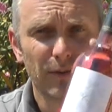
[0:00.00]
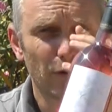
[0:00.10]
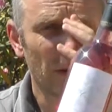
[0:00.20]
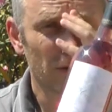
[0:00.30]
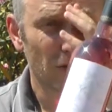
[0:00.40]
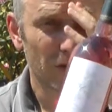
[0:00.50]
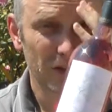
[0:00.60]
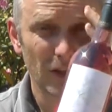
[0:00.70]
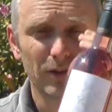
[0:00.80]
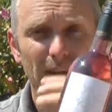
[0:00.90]
so for
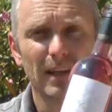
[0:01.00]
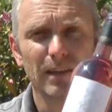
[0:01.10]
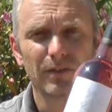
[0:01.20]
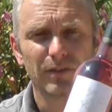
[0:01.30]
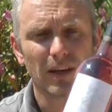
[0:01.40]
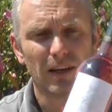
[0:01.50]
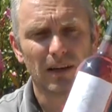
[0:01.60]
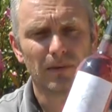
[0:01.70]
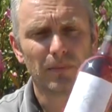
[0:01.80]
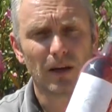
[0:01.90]
restaurants and hotels
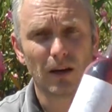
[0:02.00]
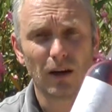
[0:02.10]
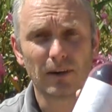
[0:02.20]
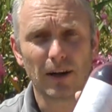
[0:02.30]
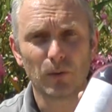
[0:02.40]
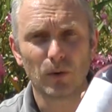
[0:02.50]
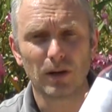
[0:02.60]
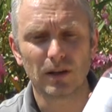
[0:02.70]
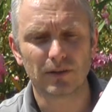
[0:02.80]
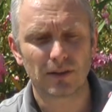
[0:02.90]
around the
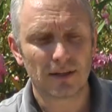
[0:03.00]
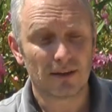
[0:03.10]
world.